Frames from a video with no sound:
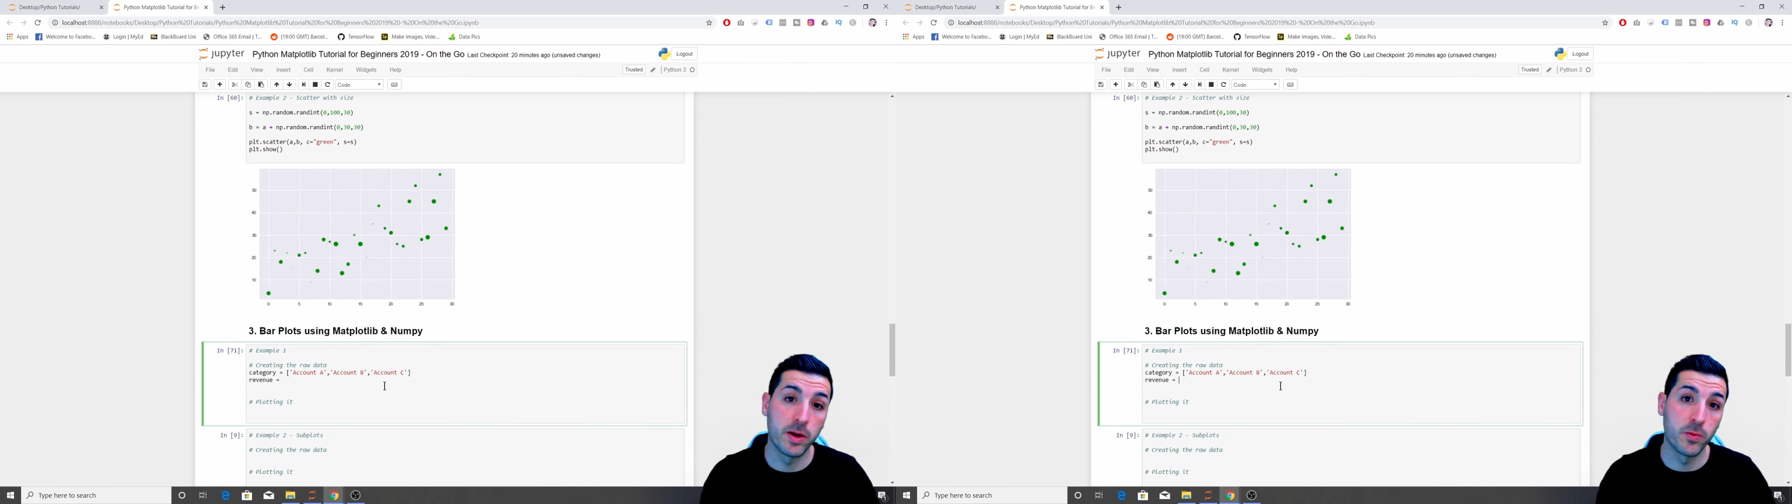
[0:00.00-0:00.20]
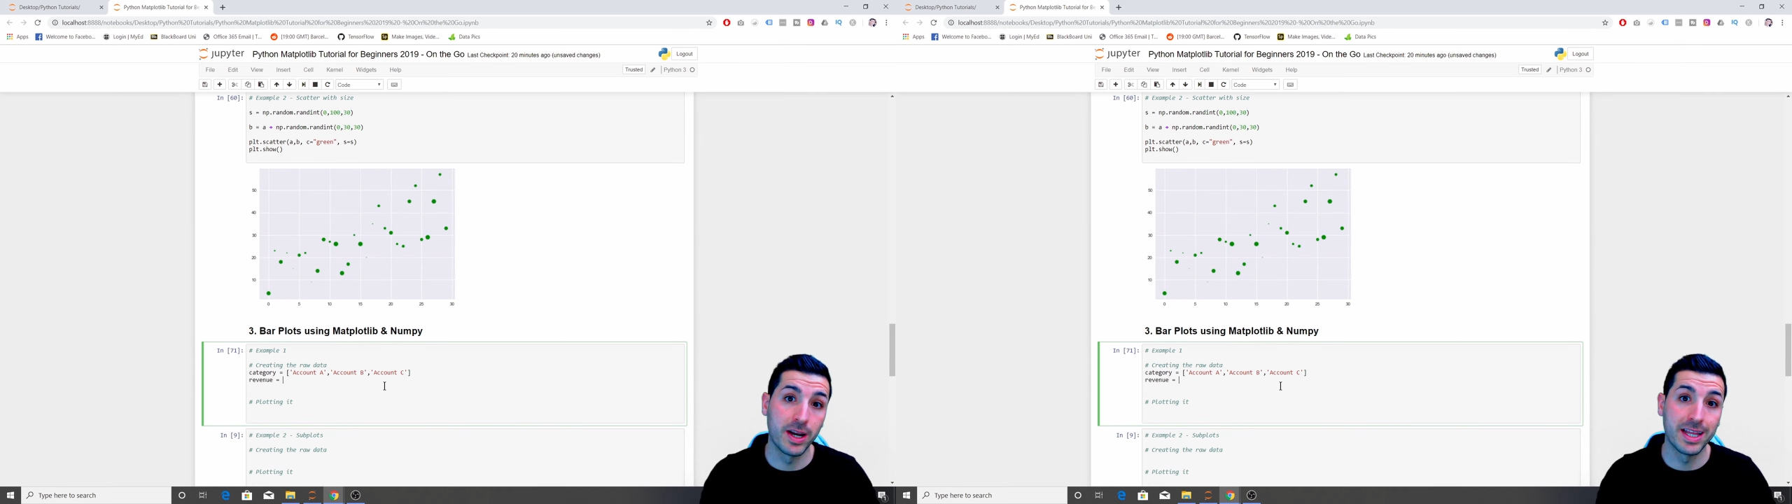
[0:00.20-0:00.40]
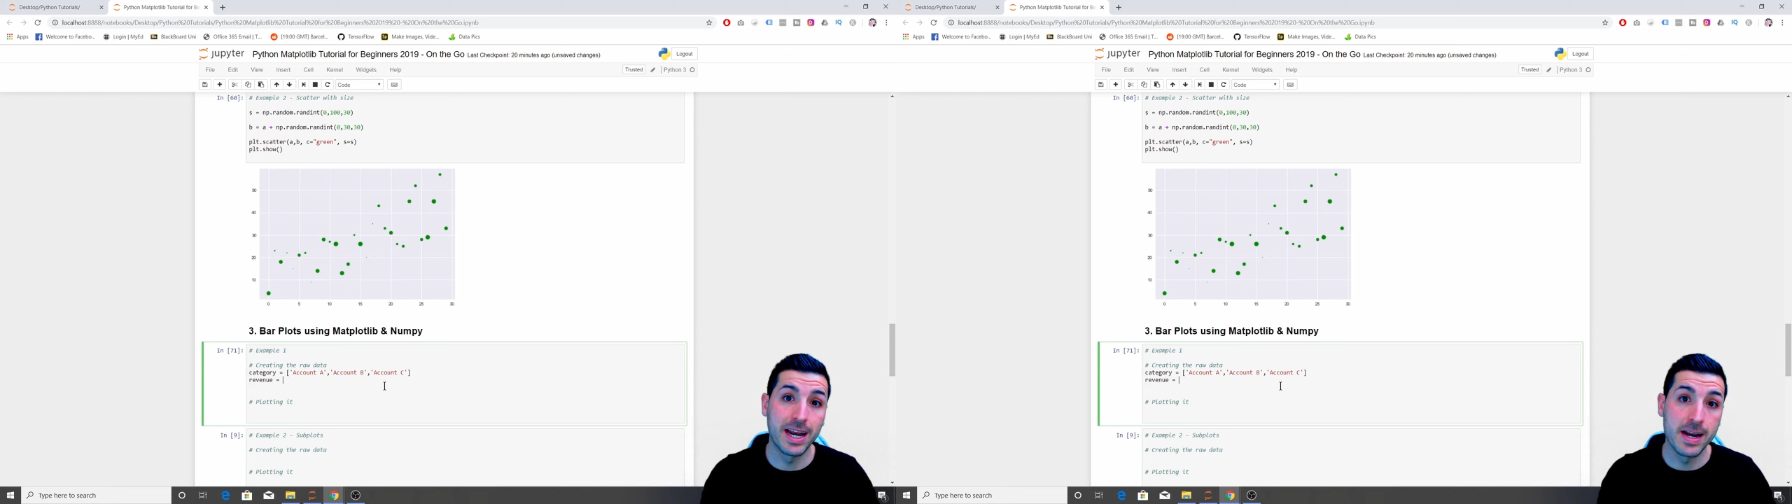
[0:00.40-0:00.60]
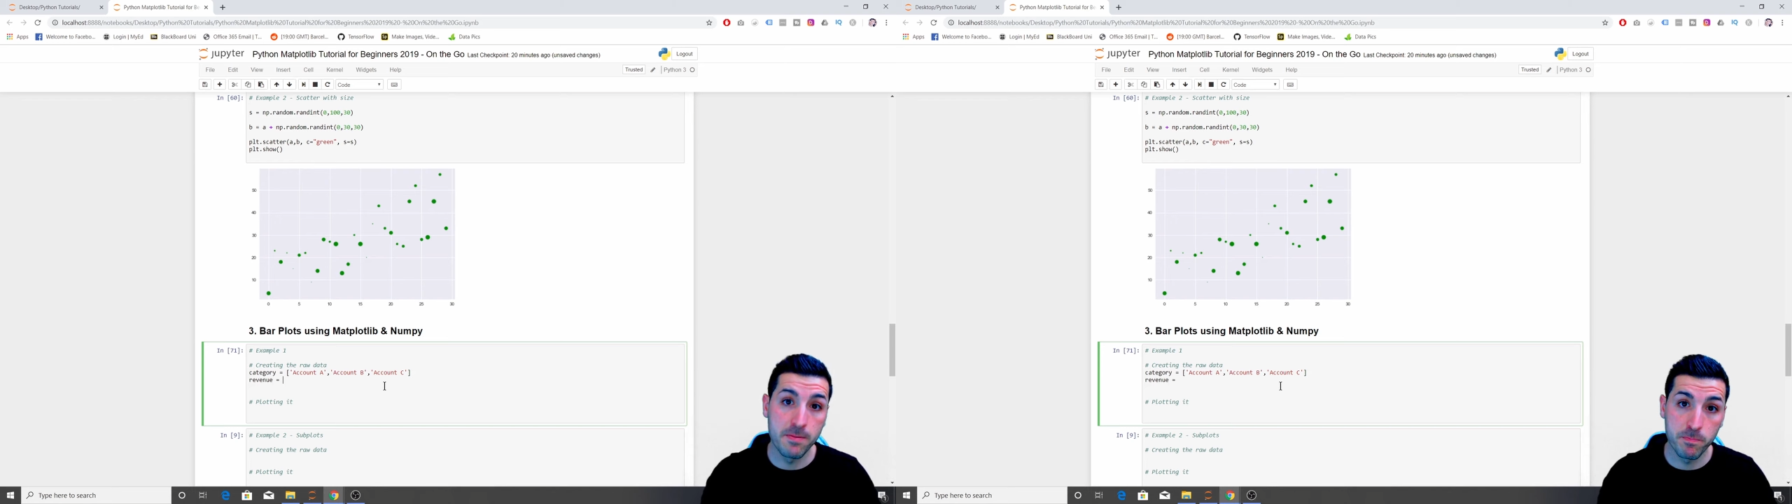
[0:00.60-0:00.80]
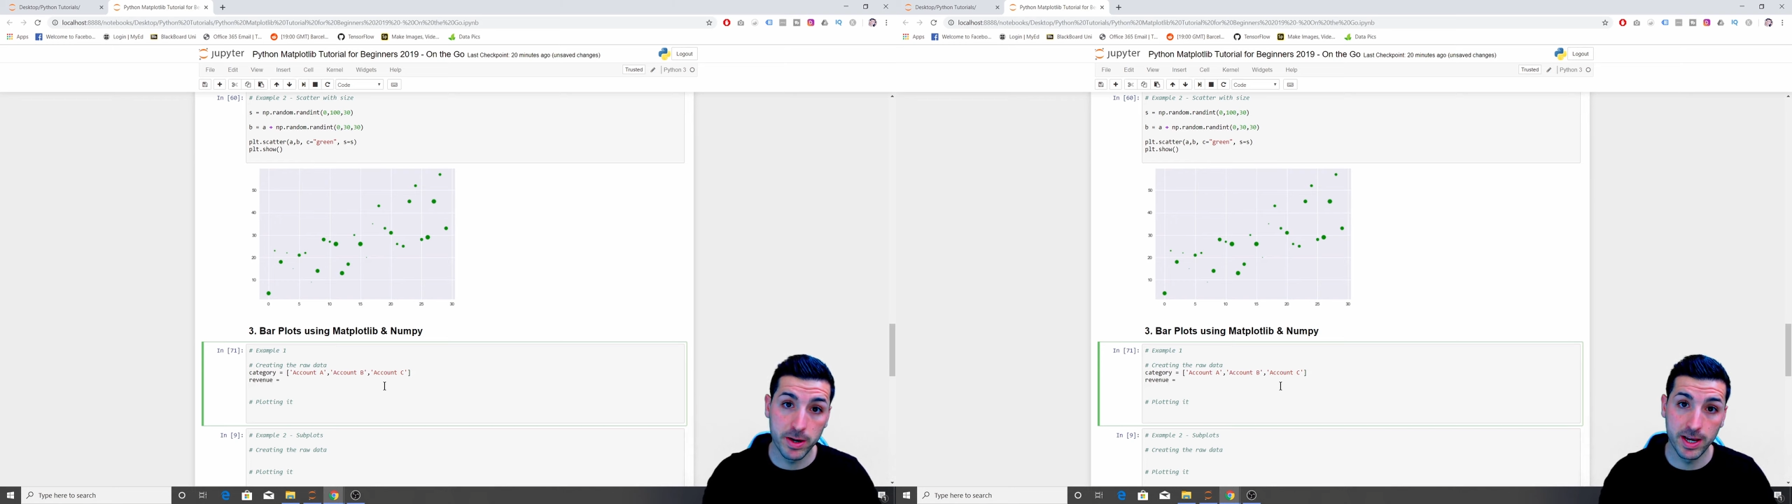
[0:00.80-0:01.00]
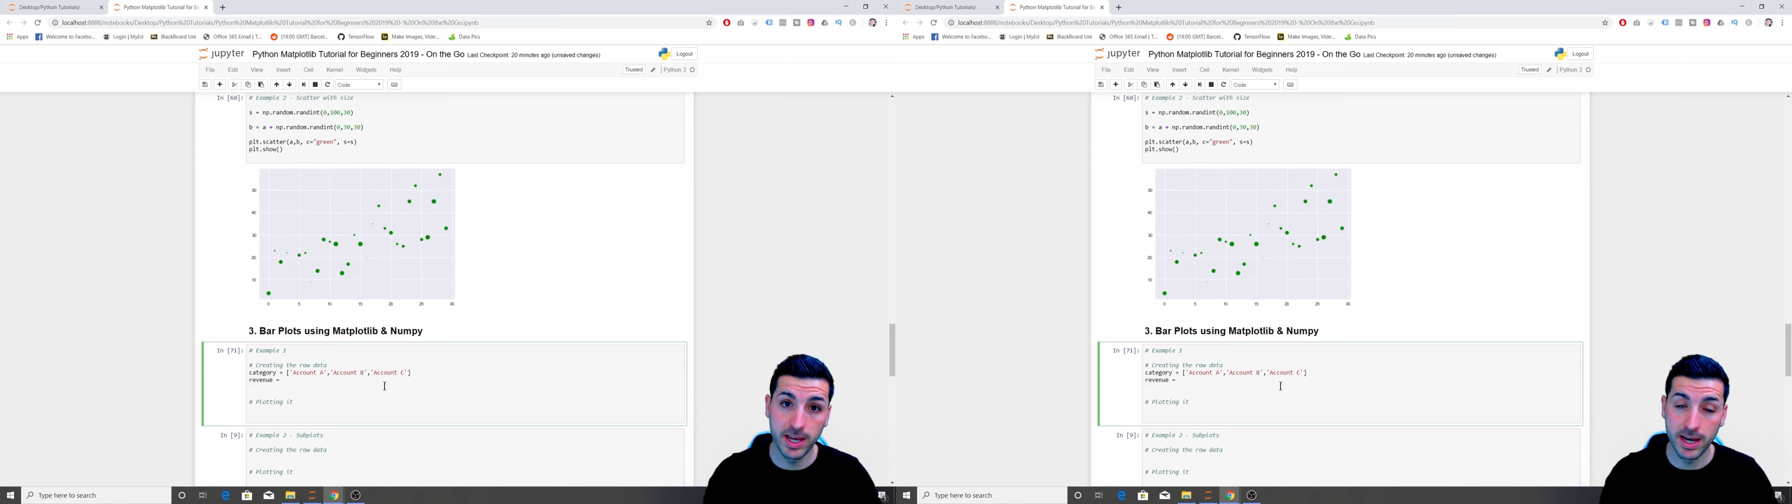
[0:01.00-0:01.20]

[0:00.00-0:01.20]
we need a NumPy